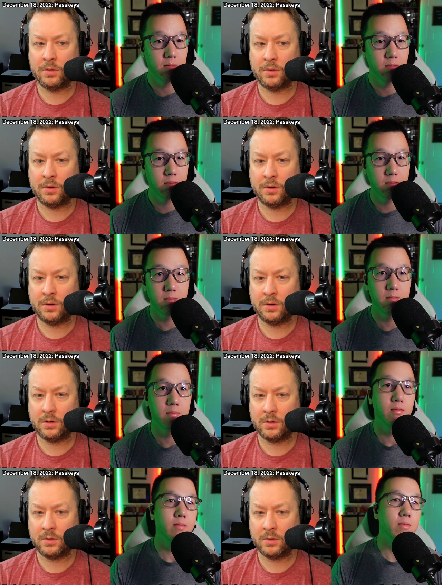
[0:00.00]

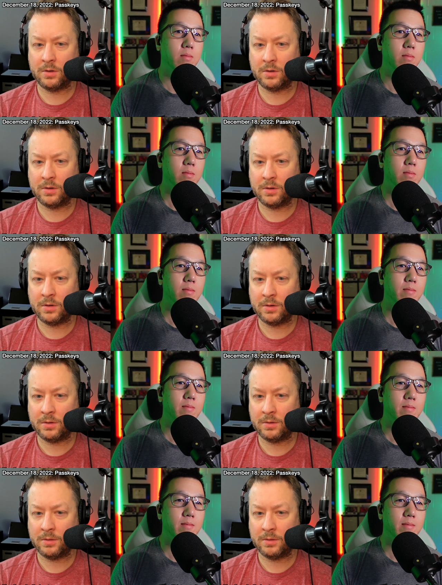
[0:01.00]

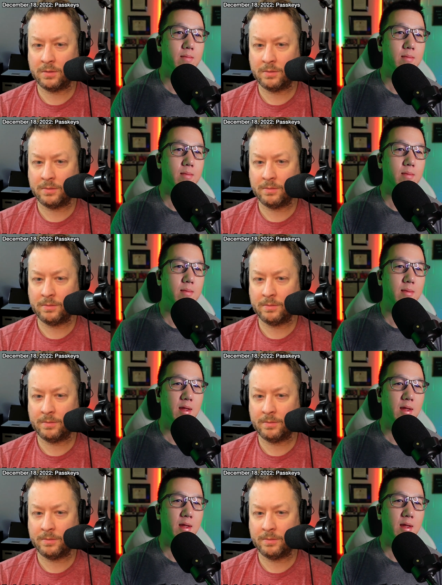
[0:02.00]
[no speech]